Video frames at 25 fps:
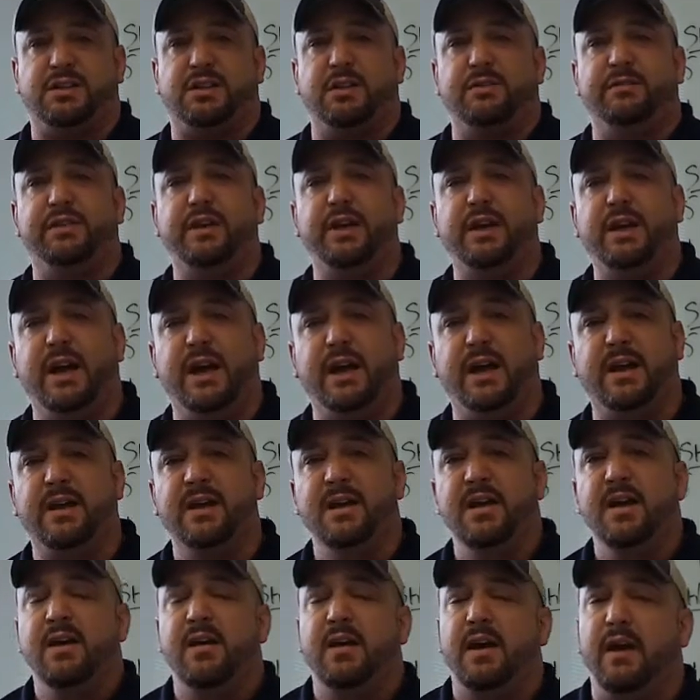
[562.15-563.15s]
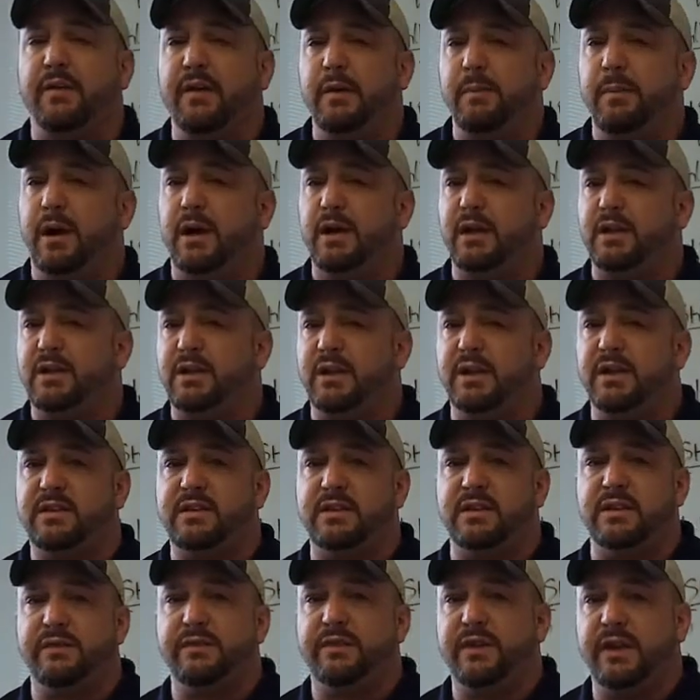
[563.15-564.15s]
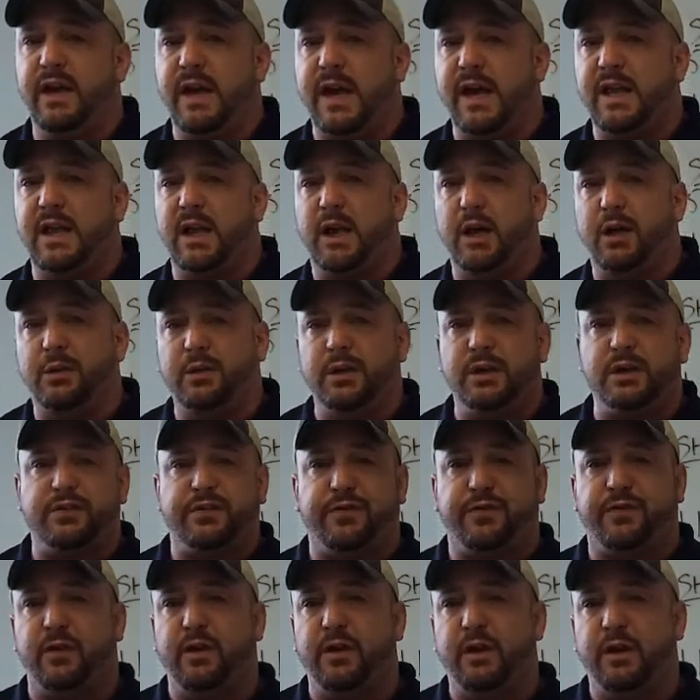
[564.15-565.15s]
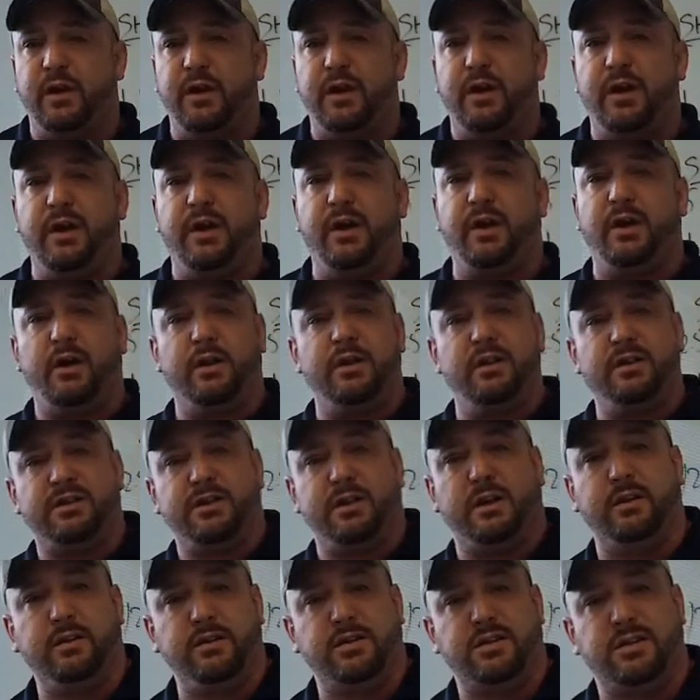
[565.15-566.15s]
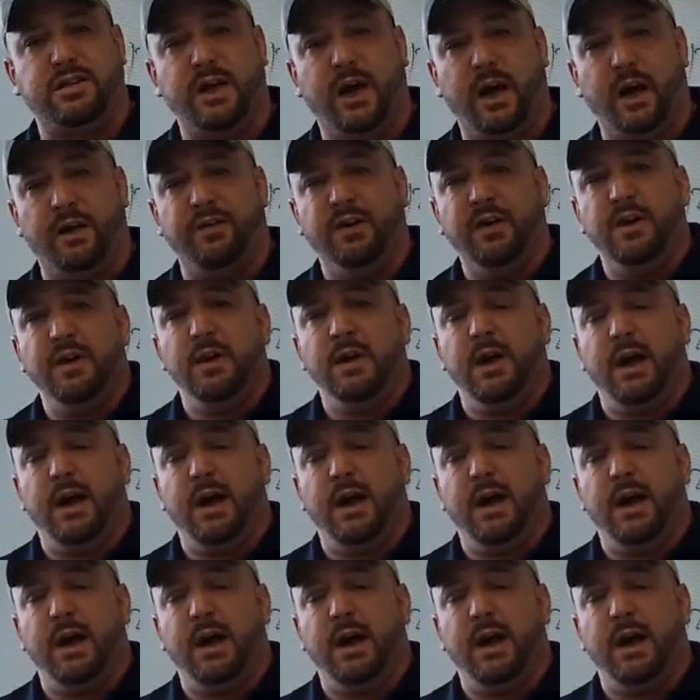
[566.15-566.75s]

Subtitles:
The VA, everybody thinks that the VA loan is free and all this other stuff.